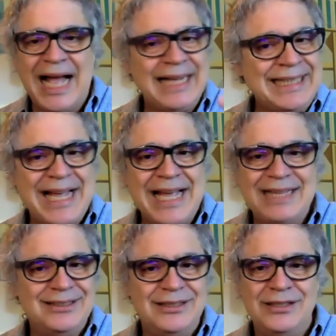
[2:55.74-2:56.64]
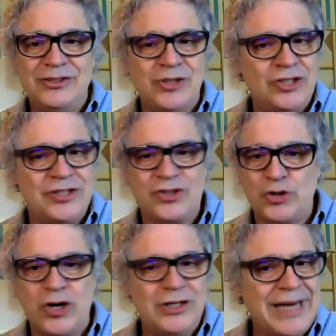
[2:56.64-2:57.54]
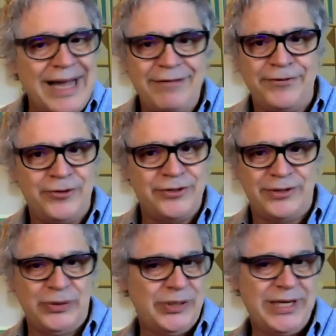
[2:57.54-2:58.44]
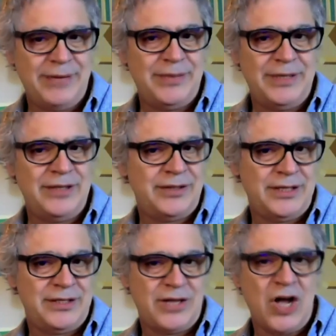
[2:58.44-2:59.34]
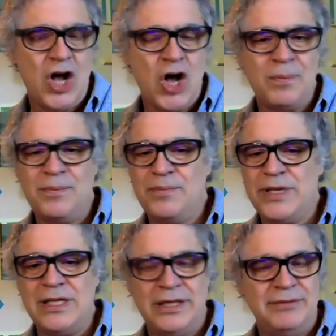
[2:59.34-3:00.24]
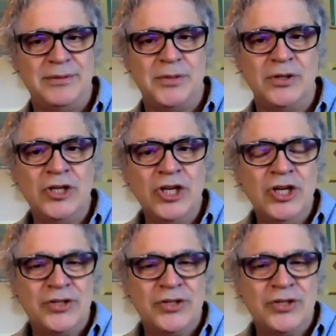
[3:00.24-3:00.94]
Again, such a strong life force to him is unbelievable.